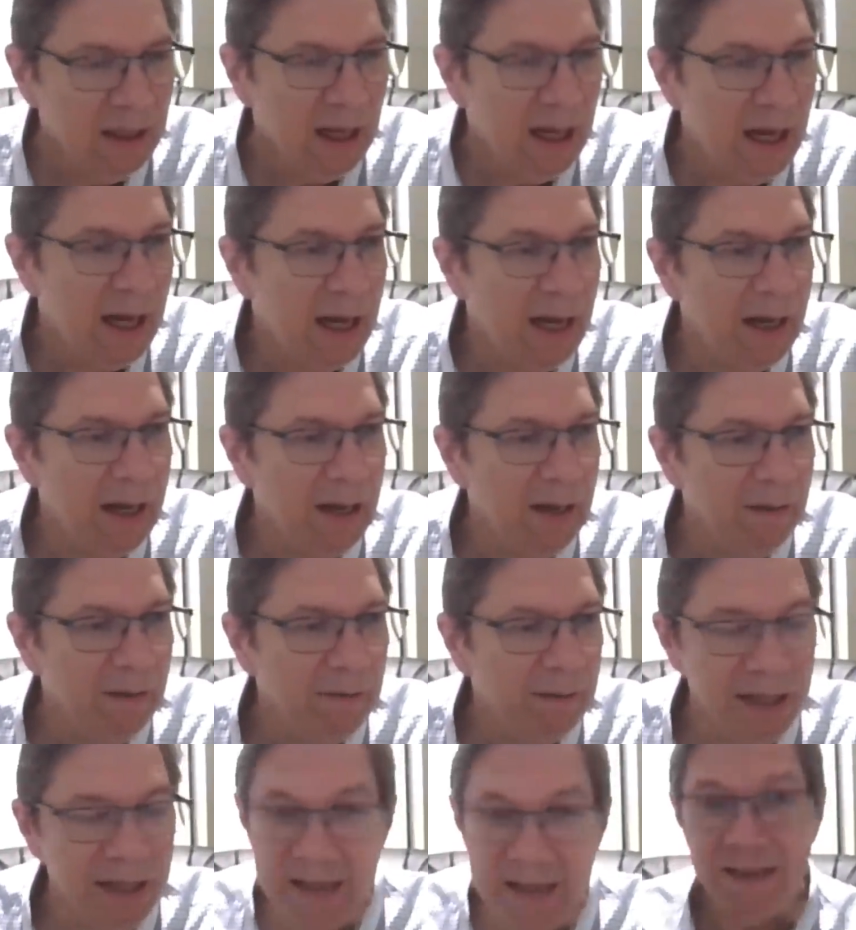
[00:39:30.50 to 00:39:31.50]
uh,
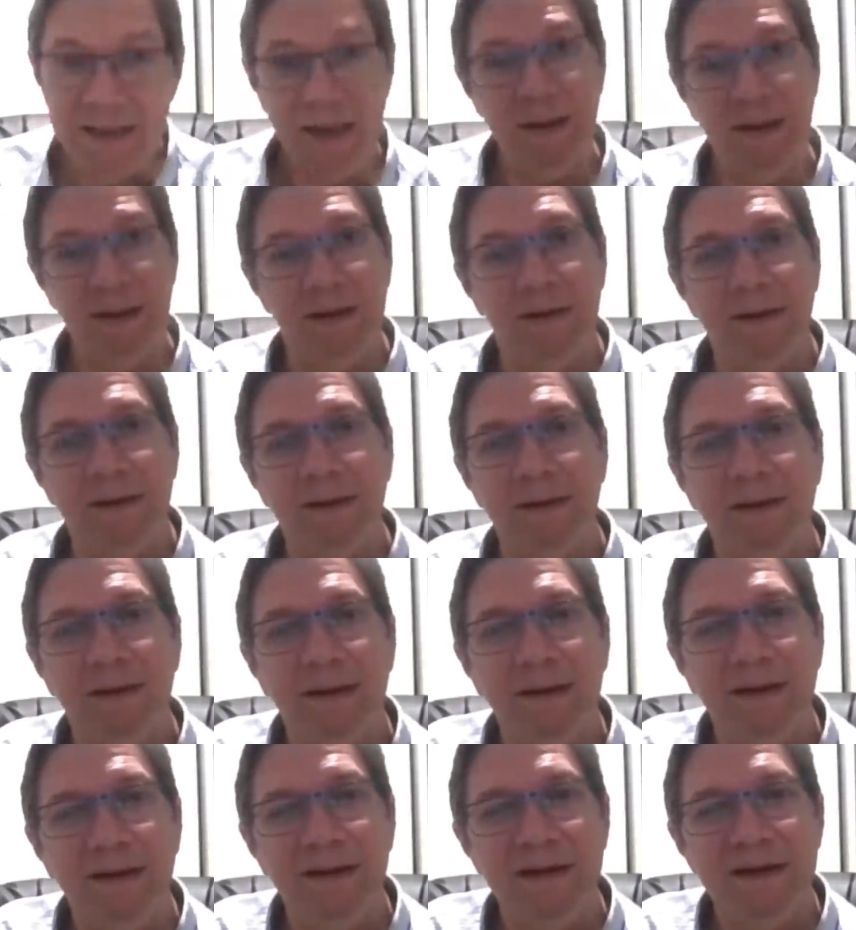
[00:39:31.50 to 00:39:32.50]
Linda.
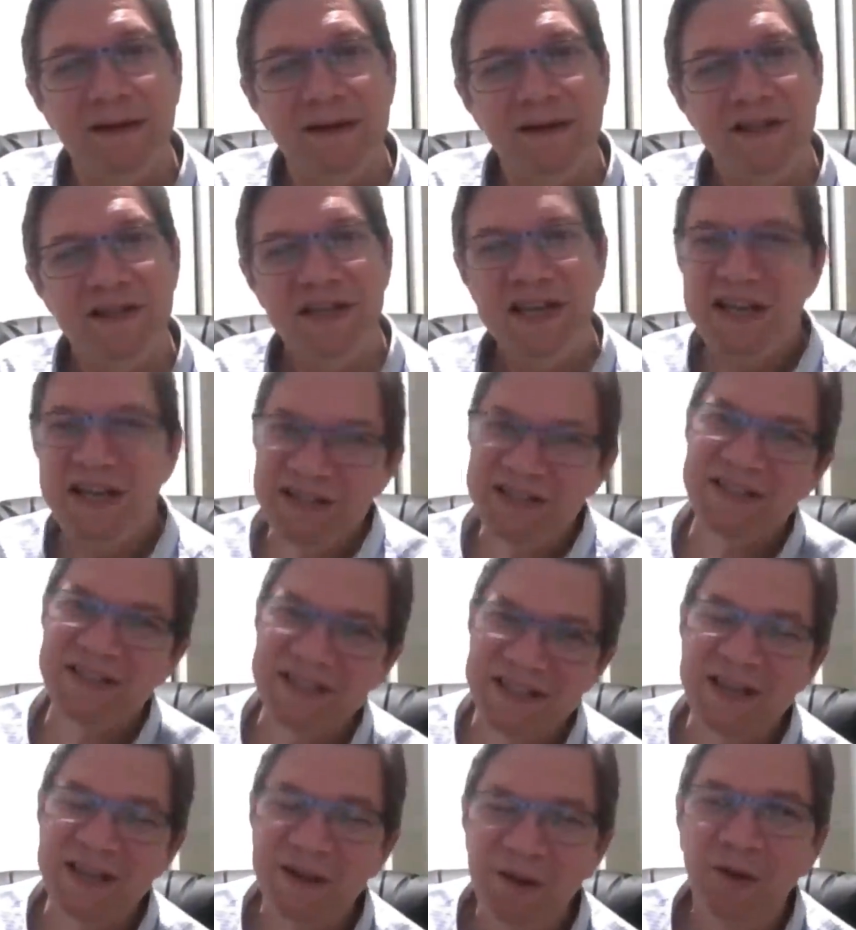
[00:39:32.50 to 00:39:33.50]
She's
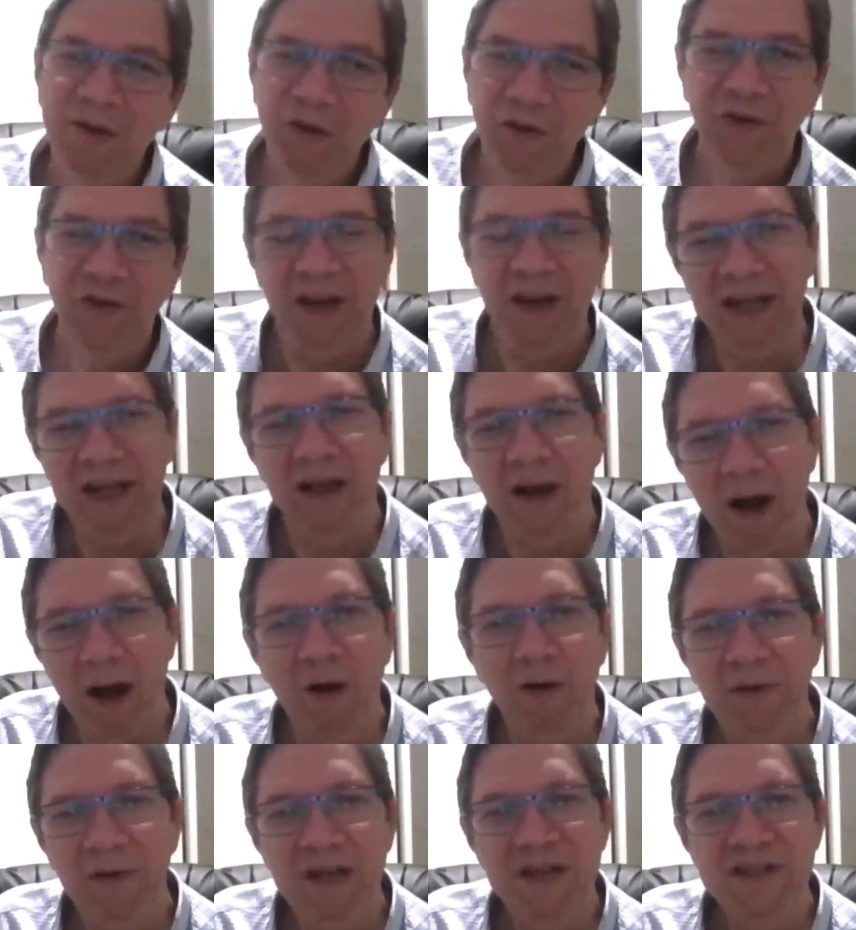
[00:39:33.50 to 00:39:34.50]
still sitting
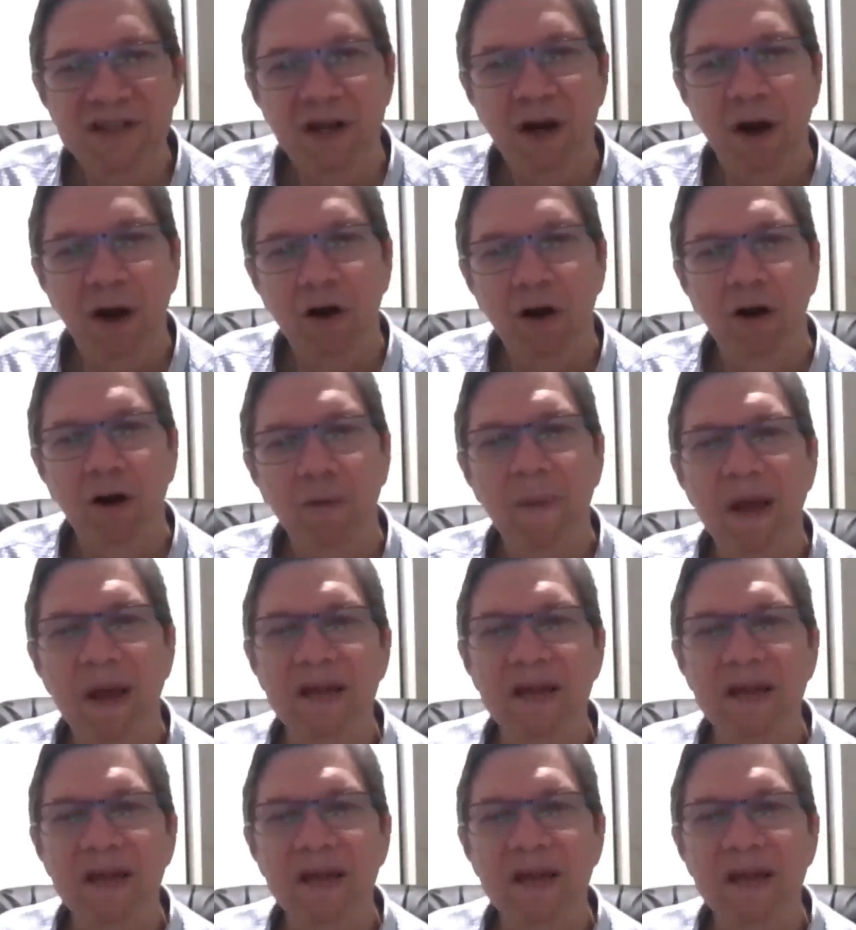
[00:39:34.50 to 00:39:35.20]
on this curb,